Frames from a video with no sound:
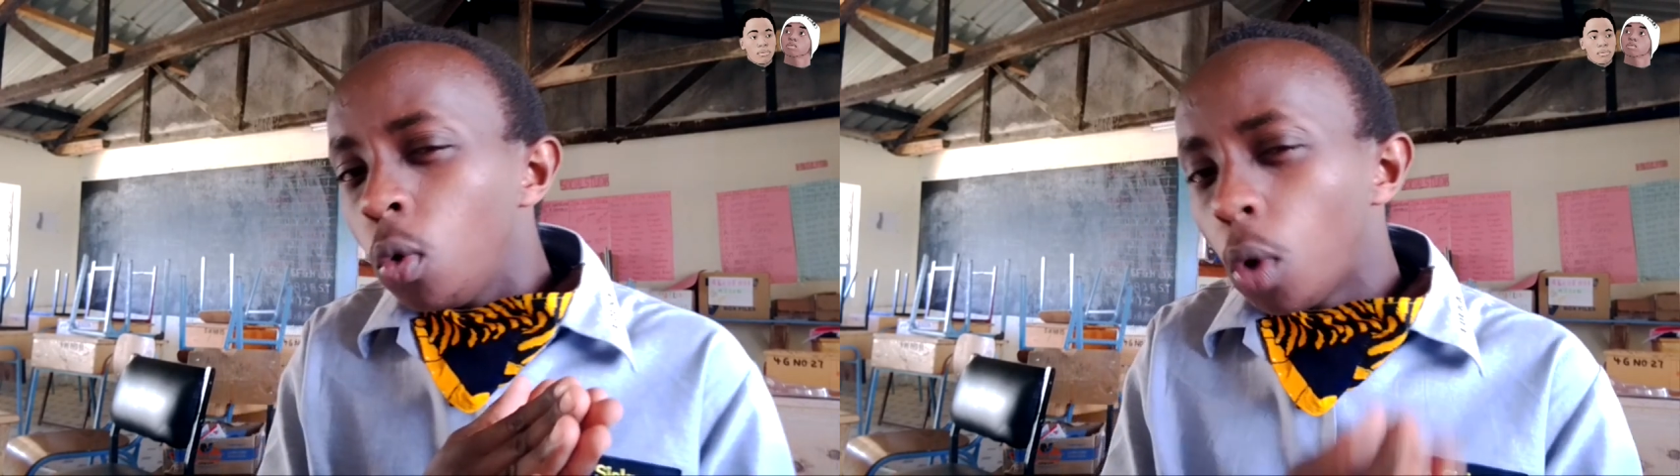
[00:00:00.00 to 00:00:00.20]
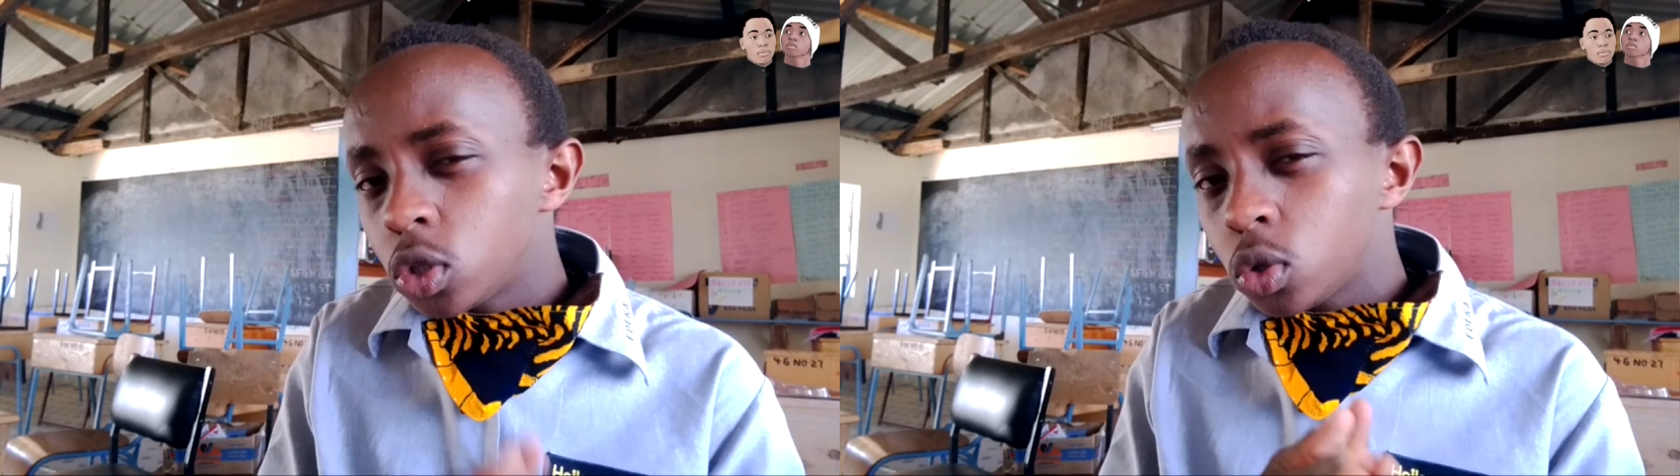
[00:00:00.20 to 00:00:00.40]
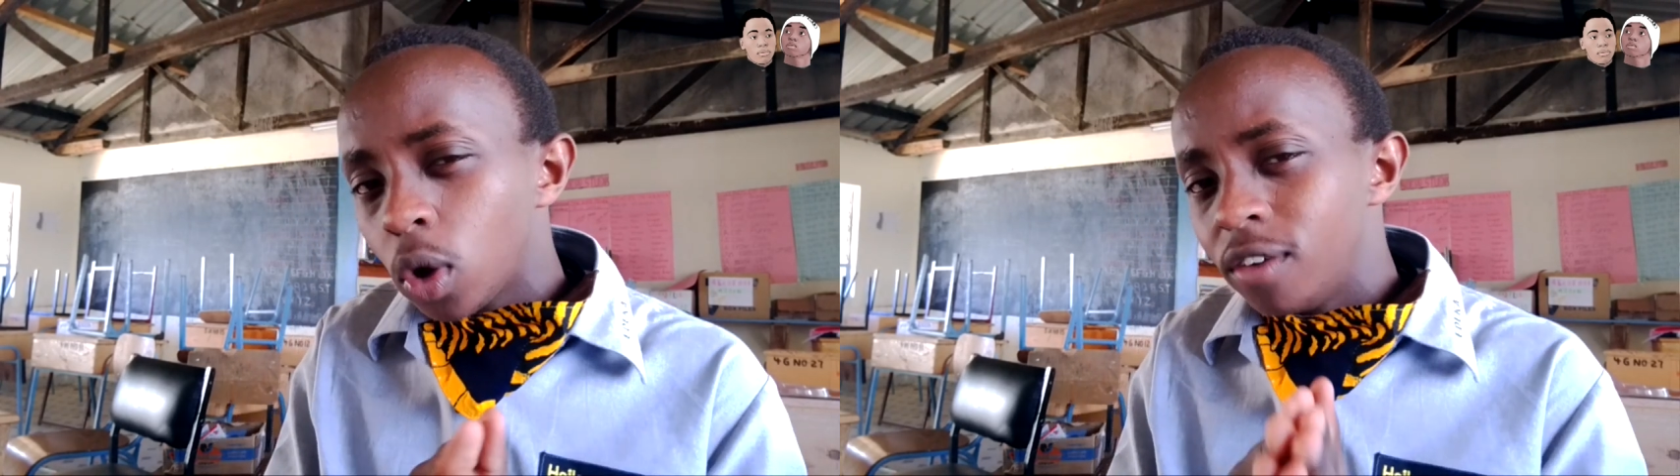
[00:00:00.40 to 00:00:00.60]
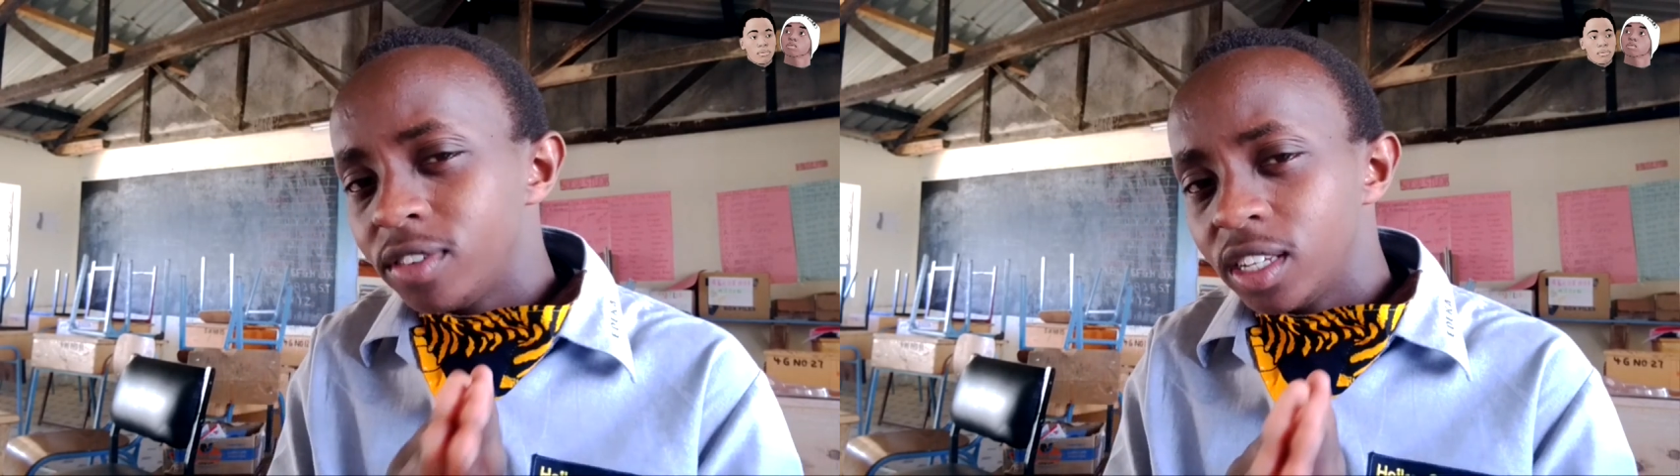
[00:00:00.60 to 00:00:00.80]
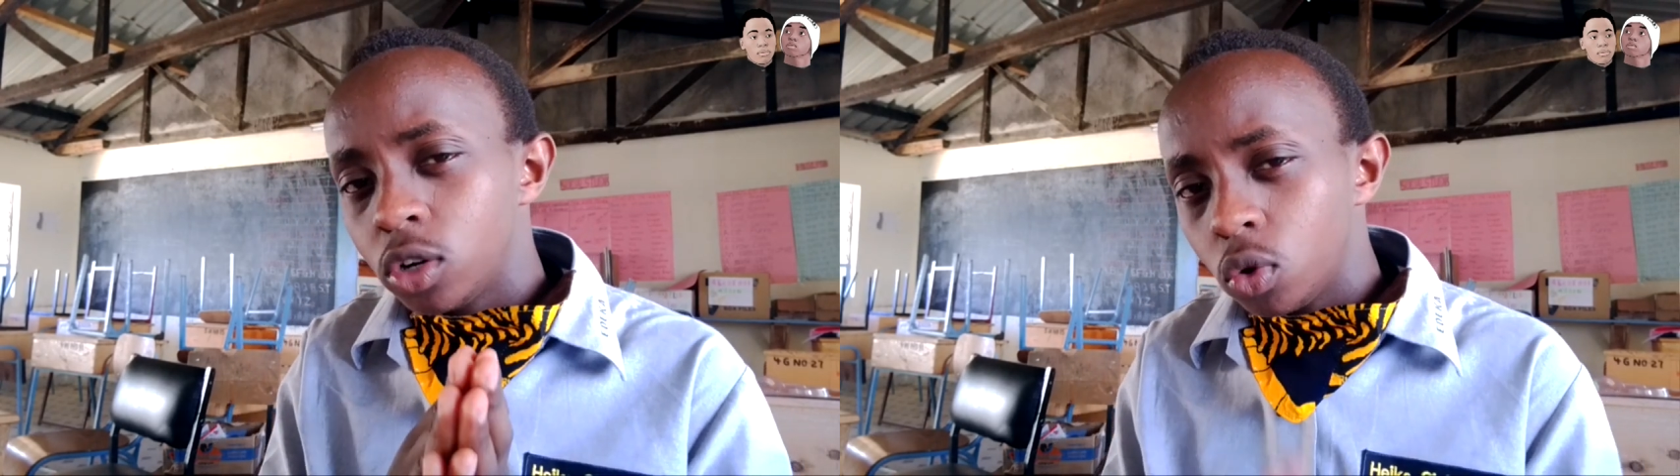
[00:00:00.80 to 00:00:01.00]
want to have
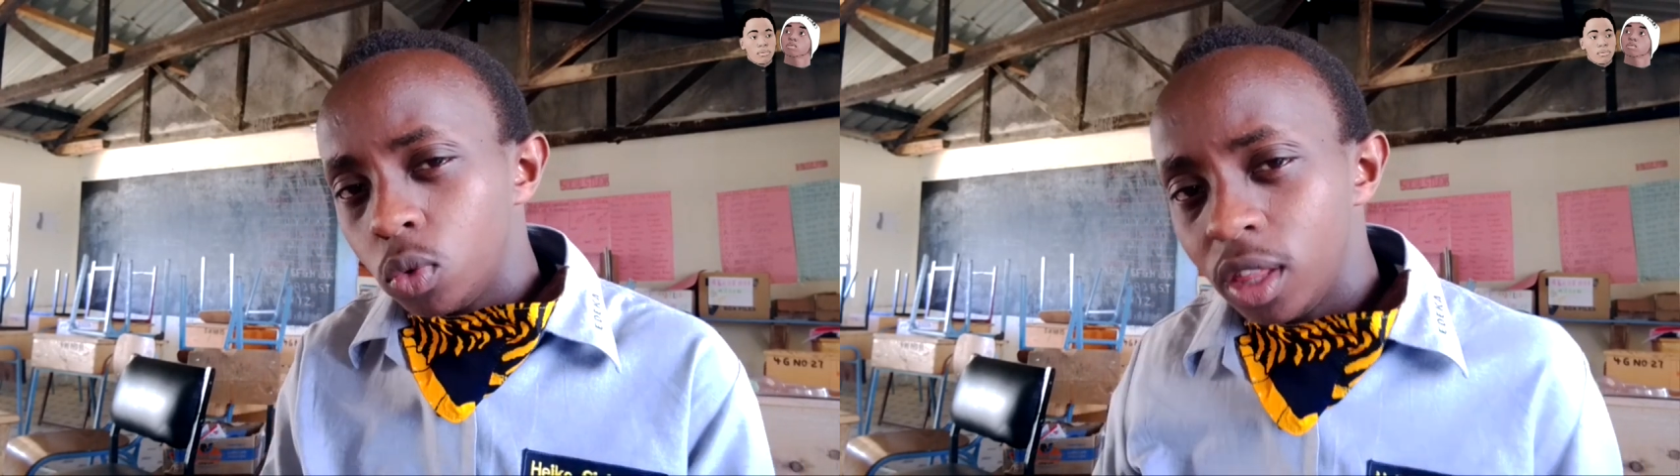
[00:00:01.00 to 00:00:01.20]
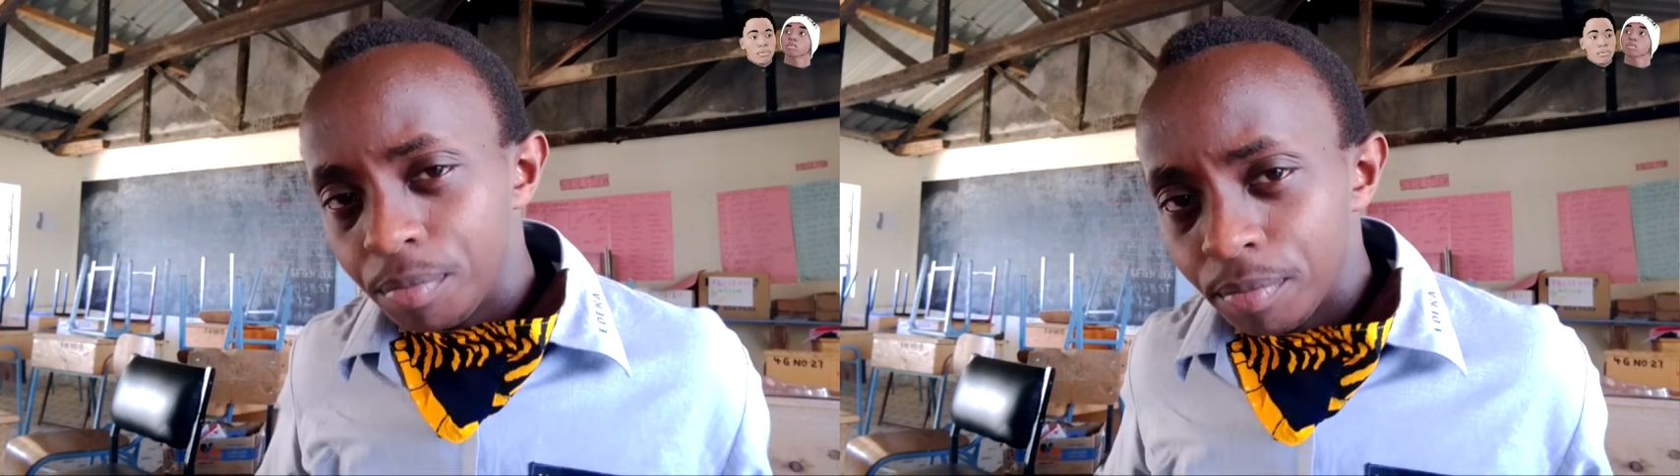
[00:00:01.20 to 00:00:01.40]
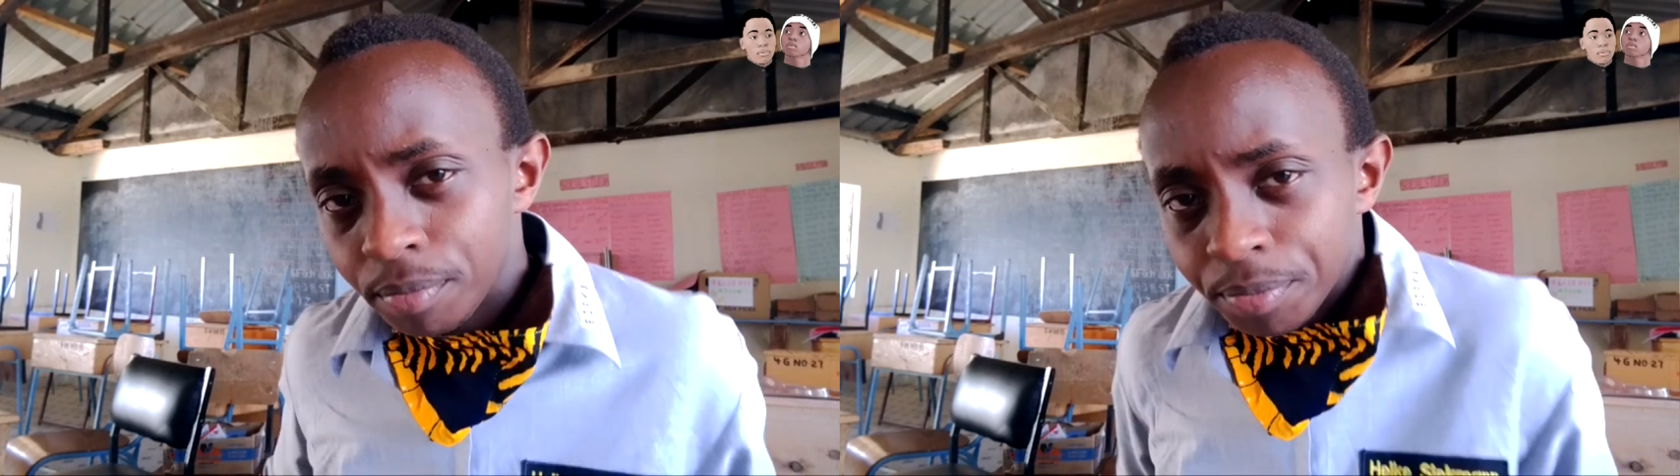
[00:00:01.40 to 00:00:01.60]
such a talk with them?